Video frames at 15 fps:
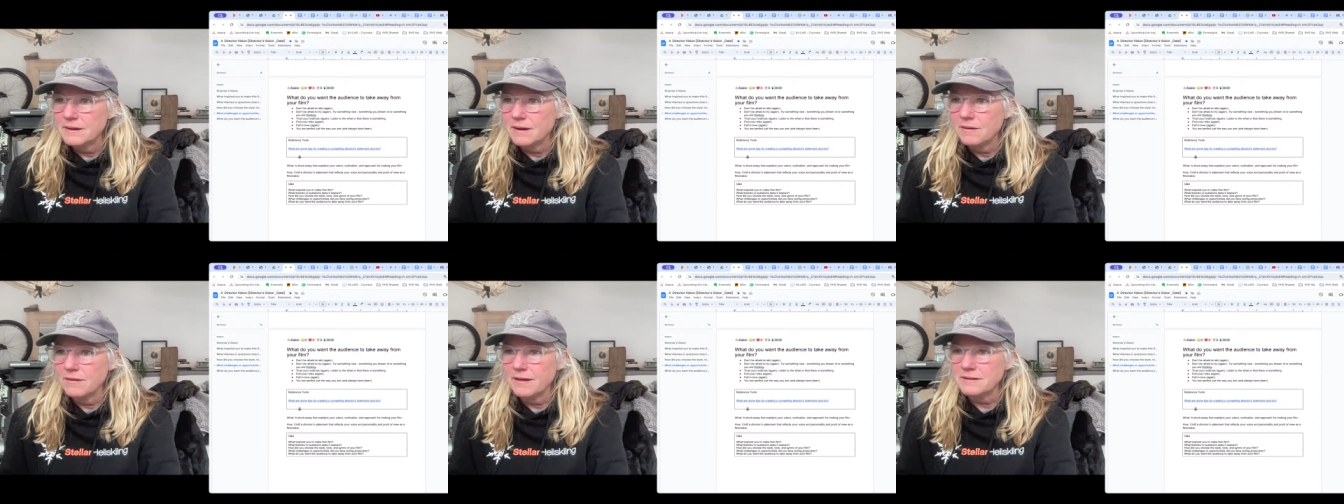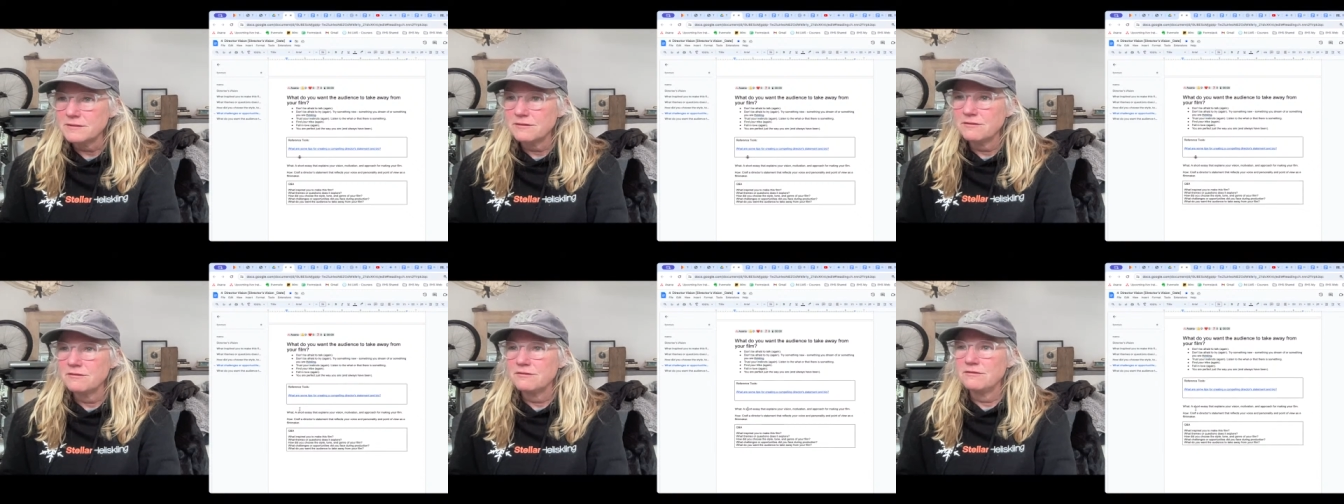Oh,
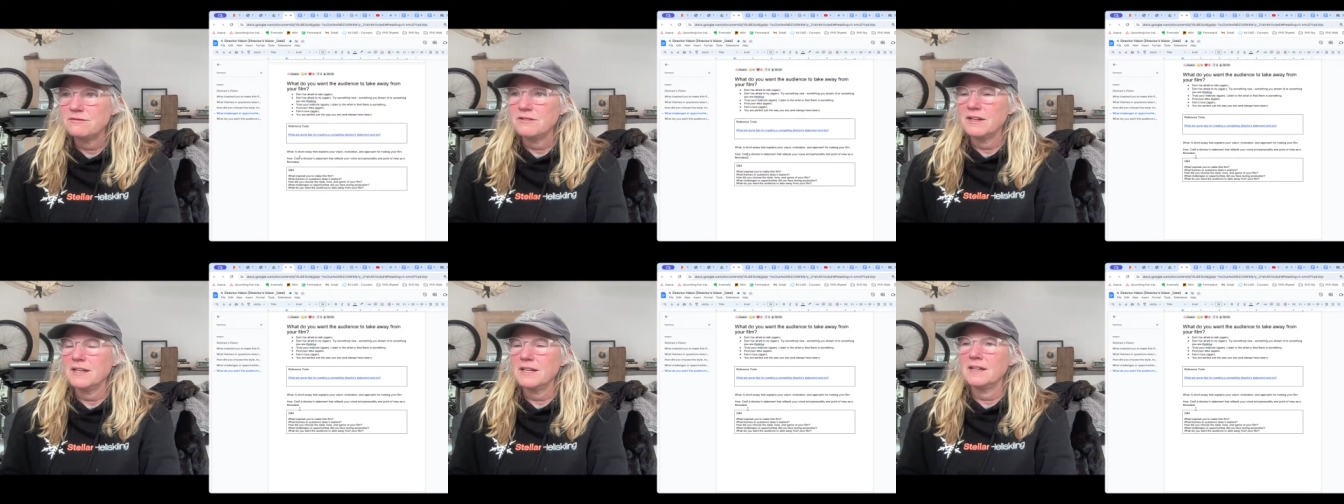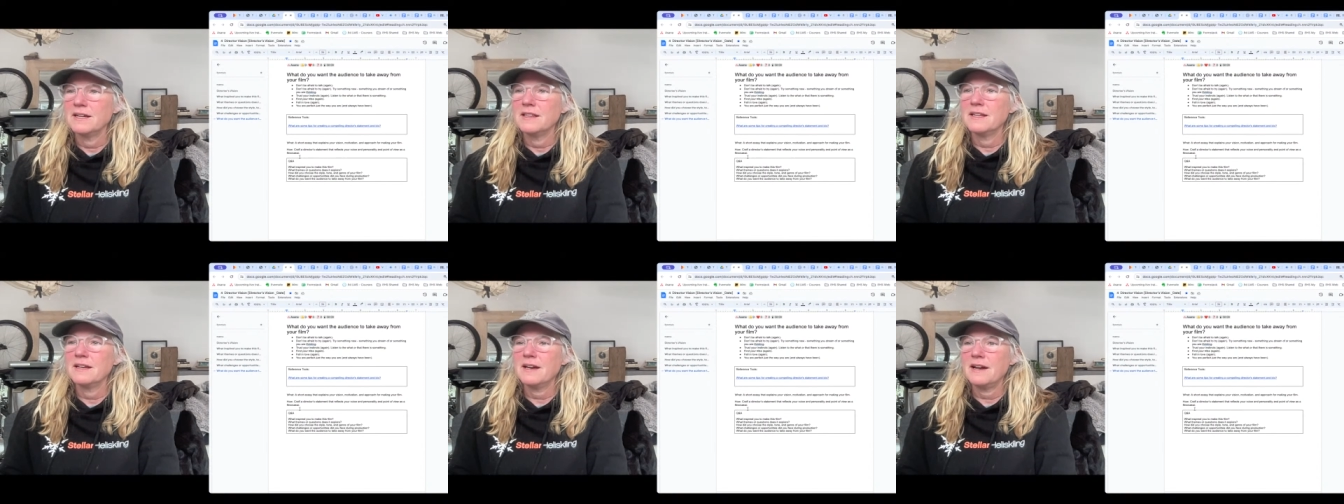that's funny.
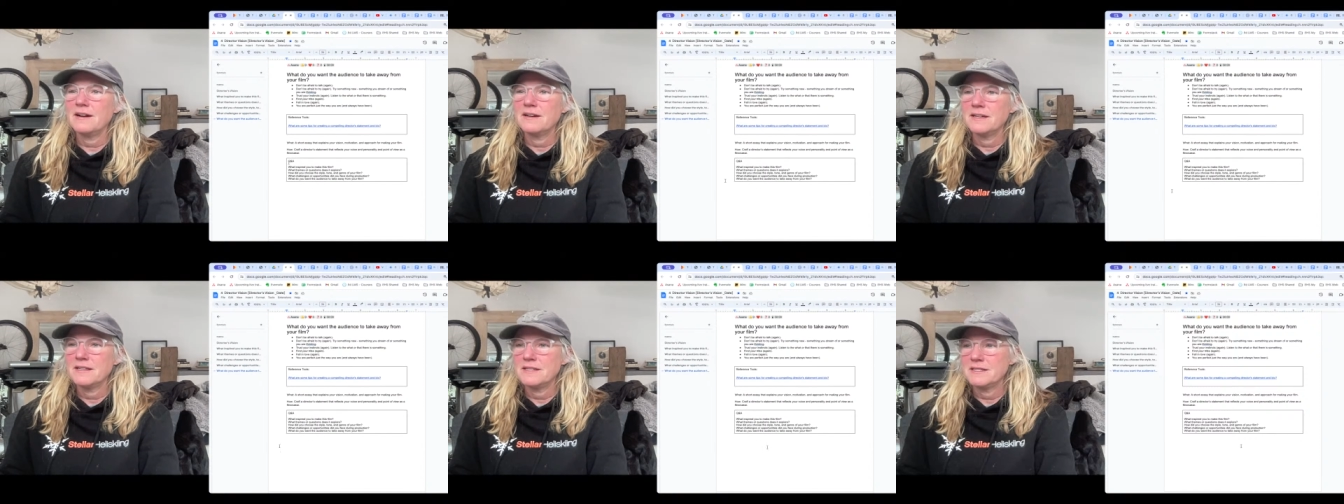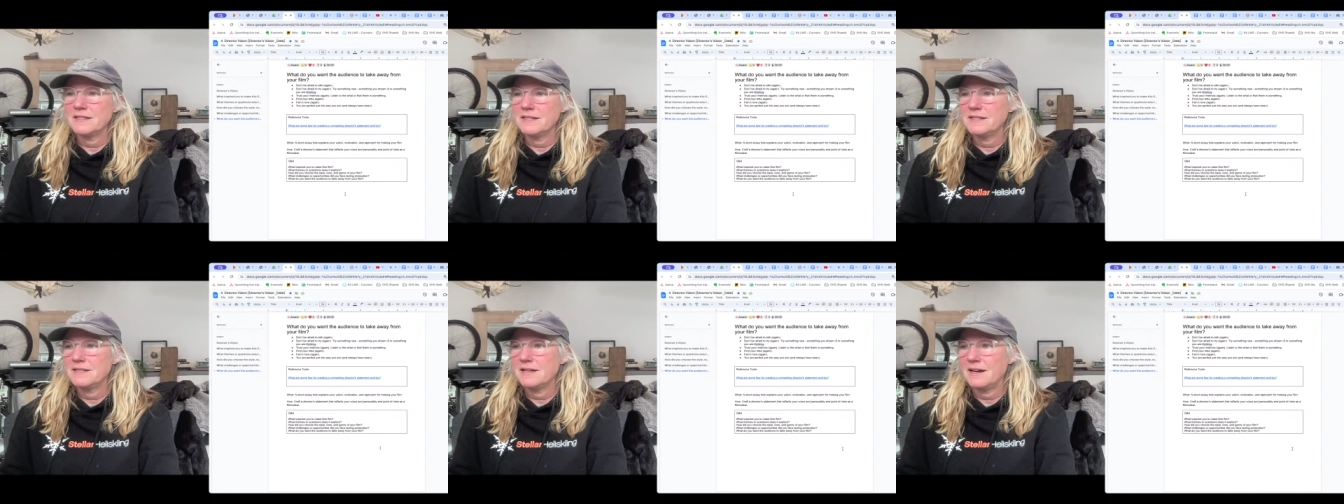I think I already
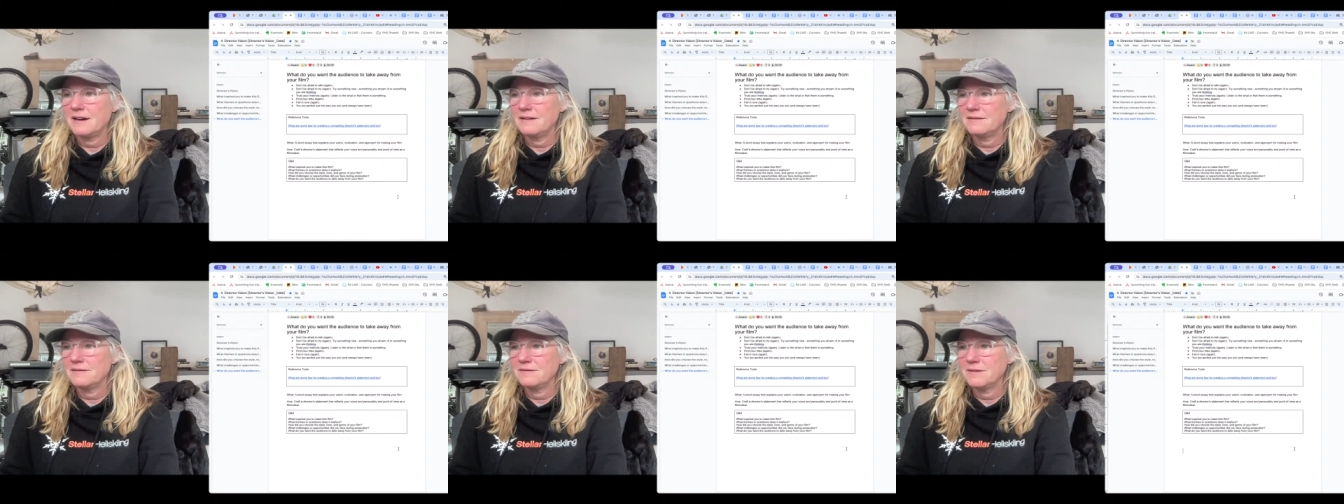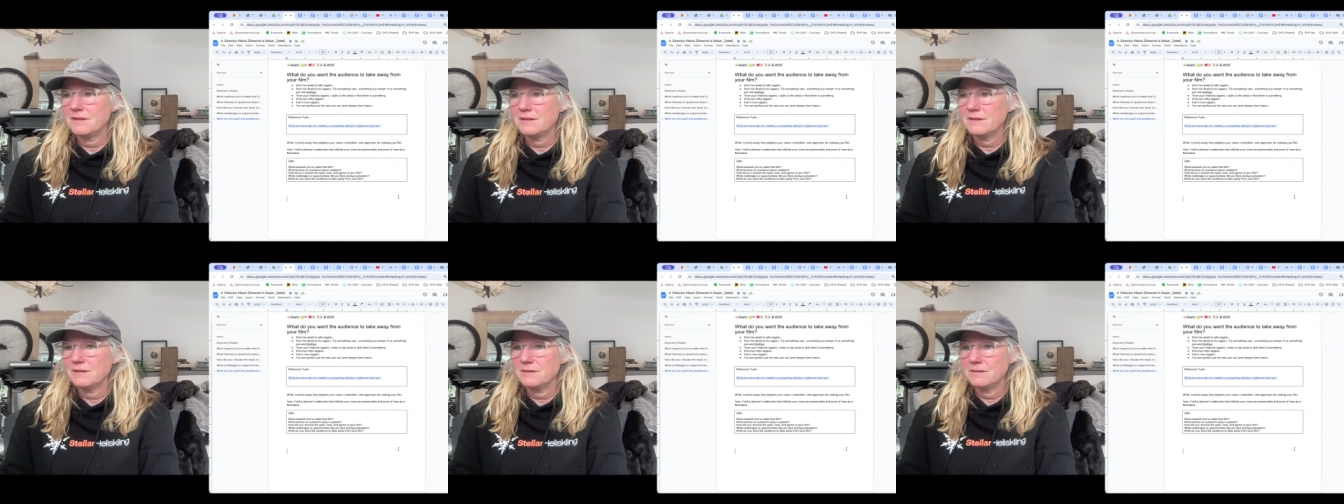did that
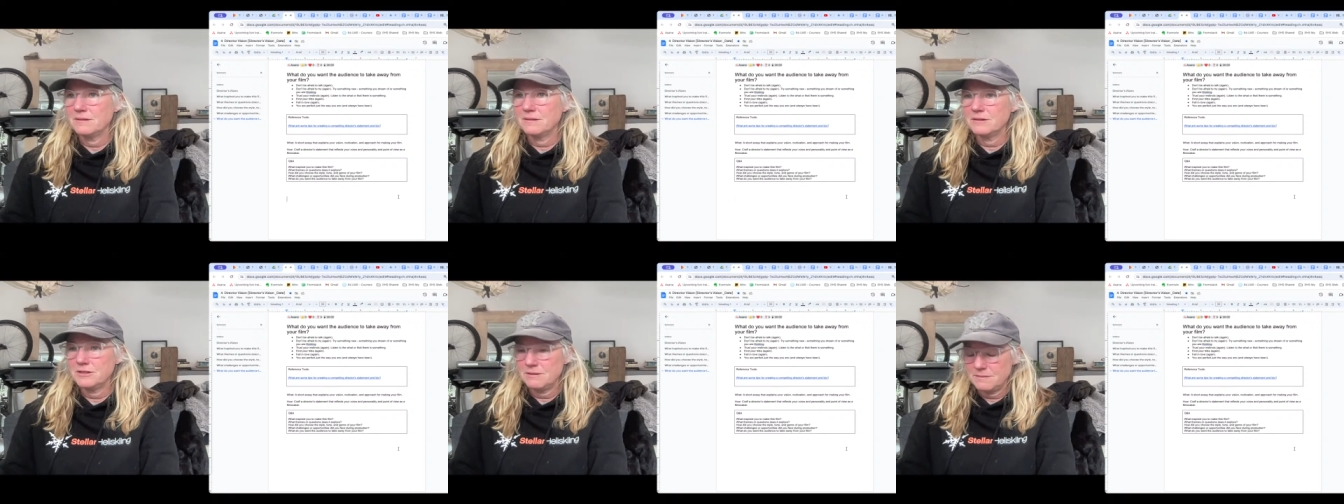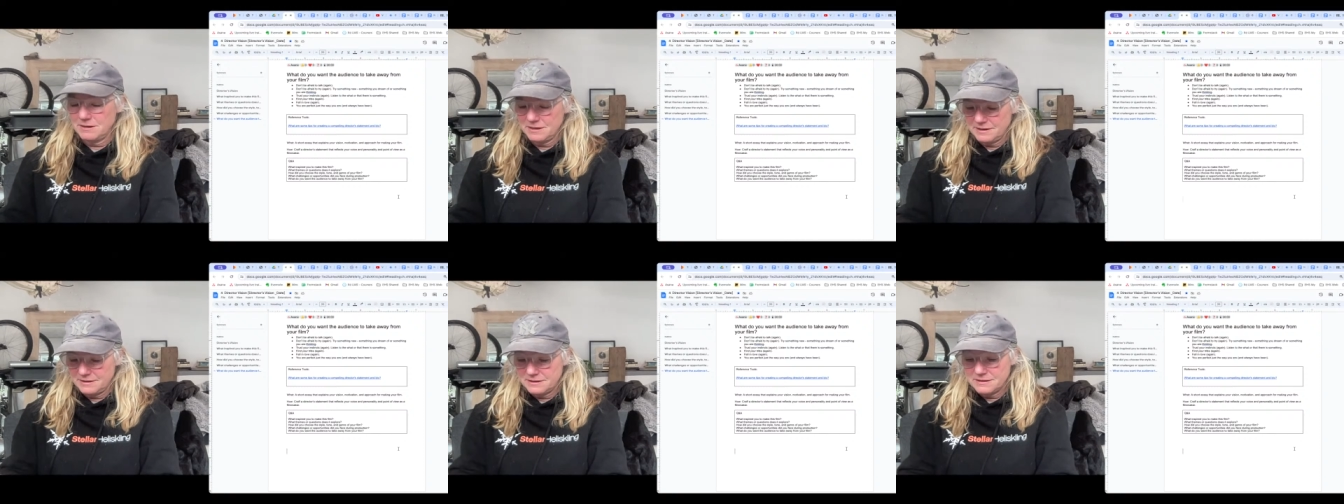with Google
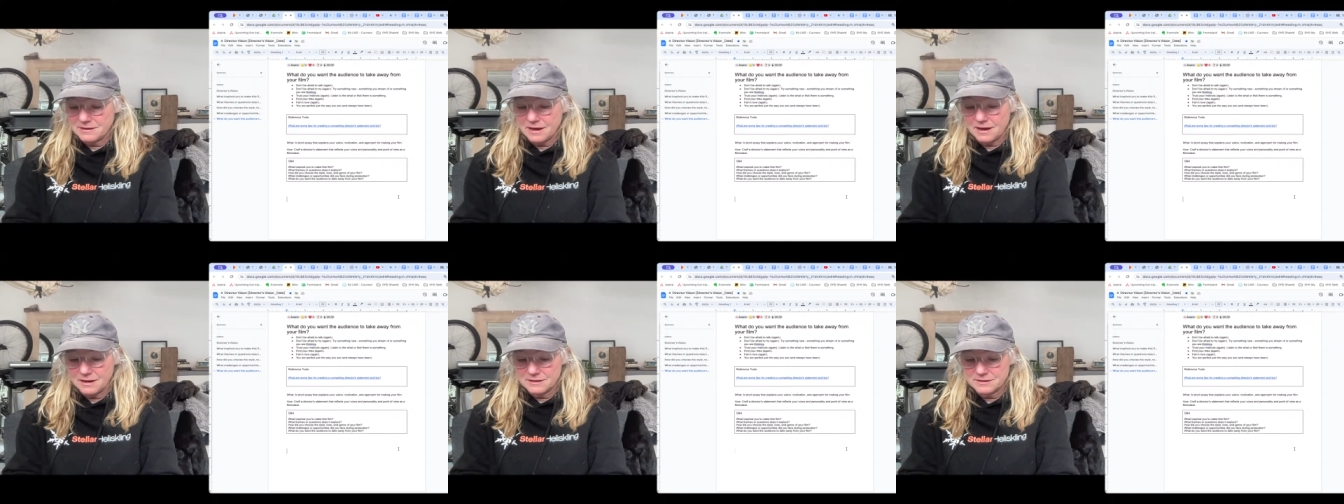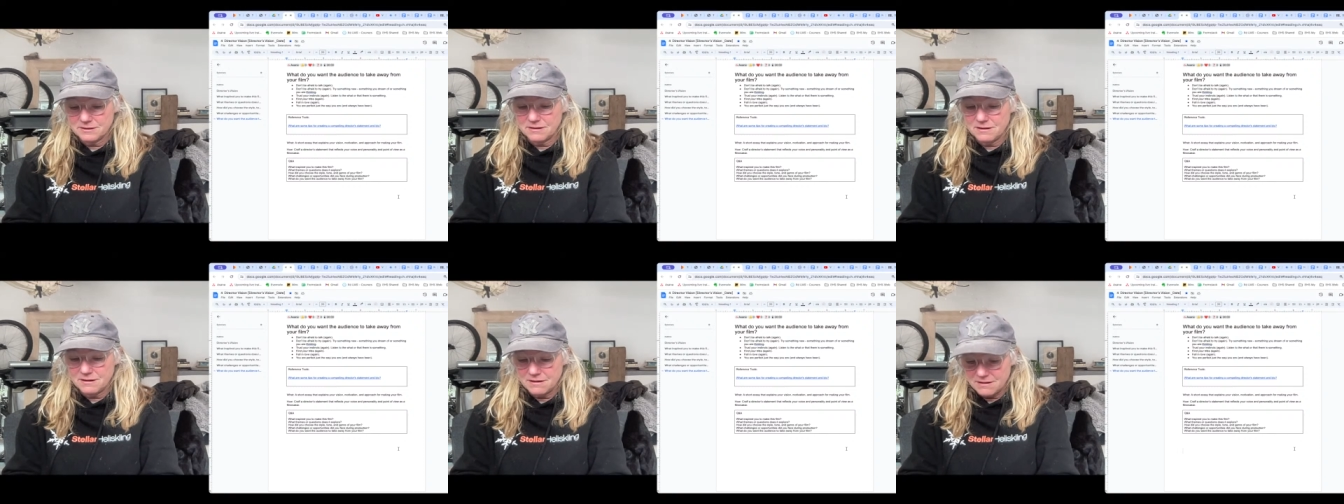Gemini. That's
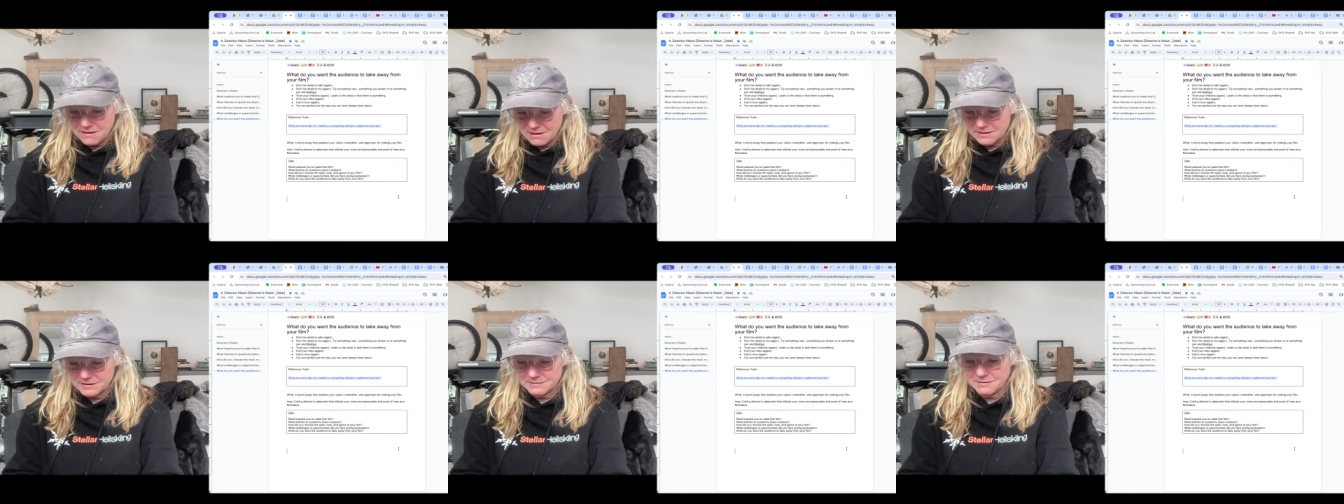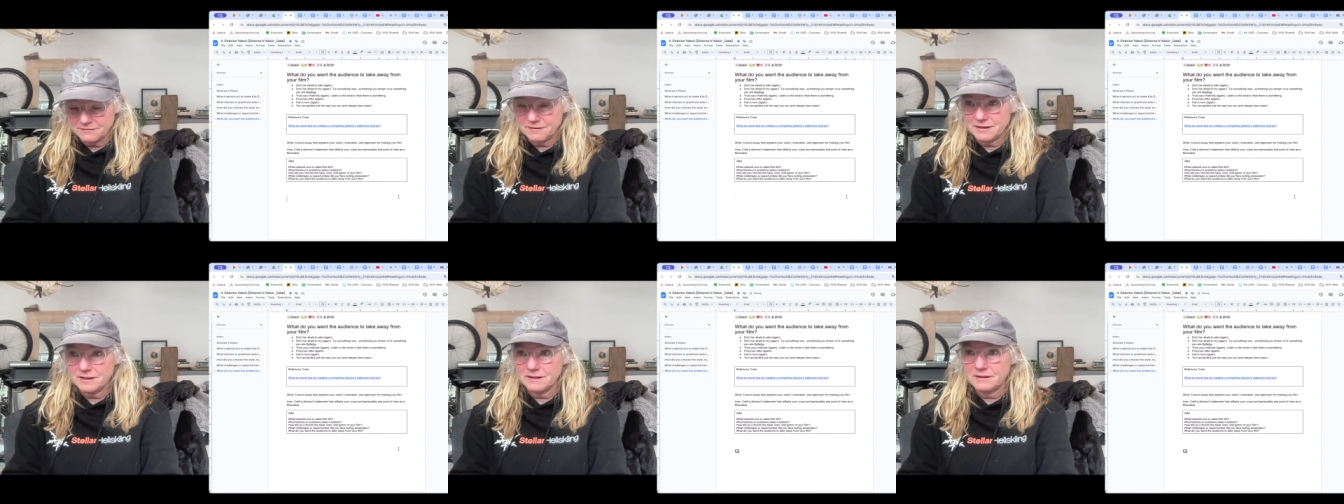awesome
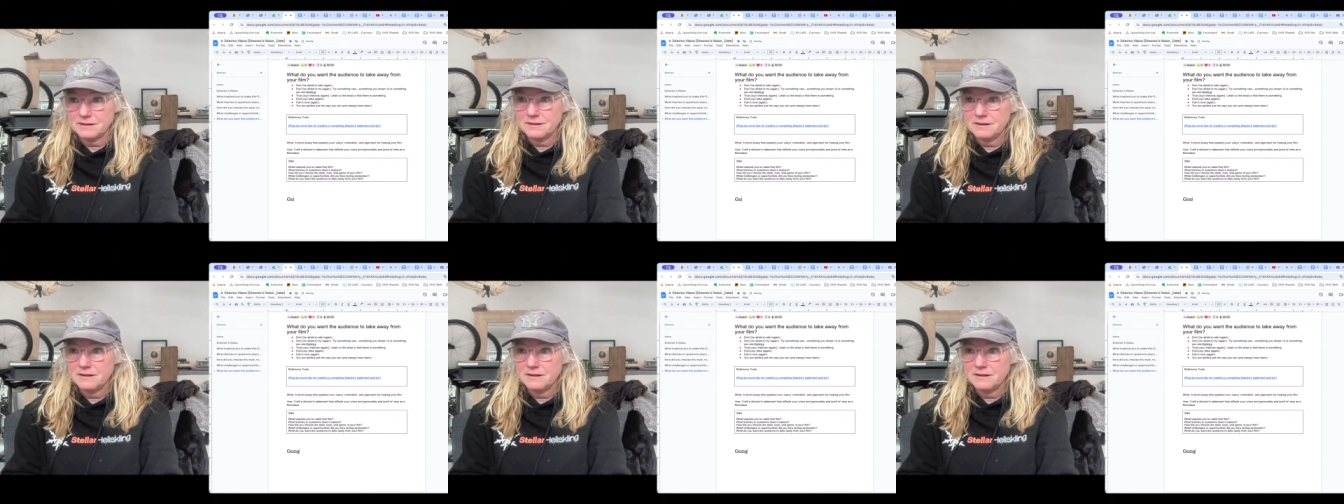if I did.